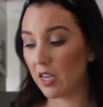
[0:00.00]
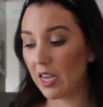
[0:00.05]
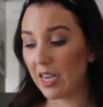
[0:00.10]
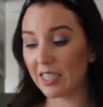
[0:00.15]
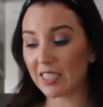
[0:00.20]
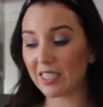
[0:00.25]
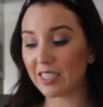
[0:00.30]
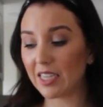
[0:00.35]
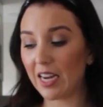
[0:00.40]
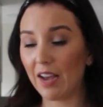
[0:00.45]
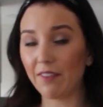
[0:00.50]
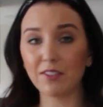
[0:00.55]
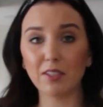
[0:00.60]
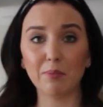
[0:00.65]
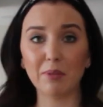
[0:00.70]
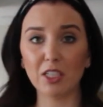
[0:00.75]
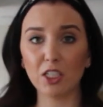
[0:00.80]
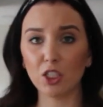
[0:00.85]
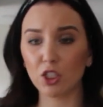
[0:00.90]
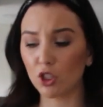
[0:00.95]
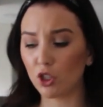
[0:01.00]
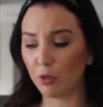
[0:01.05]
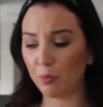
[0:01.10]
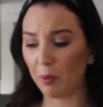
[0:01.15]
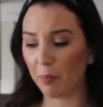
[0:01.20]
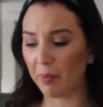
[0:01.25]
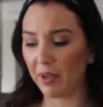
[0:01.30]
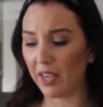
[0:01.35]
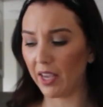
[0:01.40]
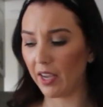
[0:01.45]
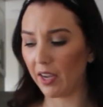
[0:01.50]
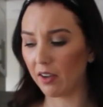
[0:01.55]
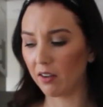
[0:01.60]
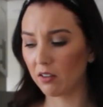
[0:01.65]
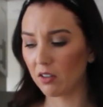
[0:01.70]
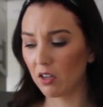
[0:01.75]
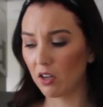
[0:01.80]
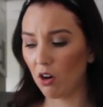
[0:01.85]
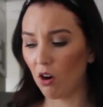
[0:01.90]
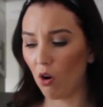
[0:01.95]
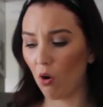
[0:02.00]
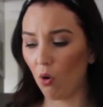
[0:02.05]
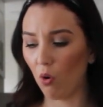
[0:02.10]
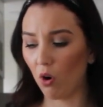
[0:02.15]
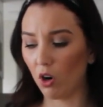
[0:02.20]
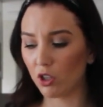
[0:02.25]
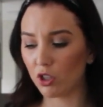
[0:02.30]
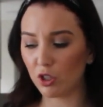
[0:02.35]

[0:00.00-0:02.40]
It doesn't have to be super big or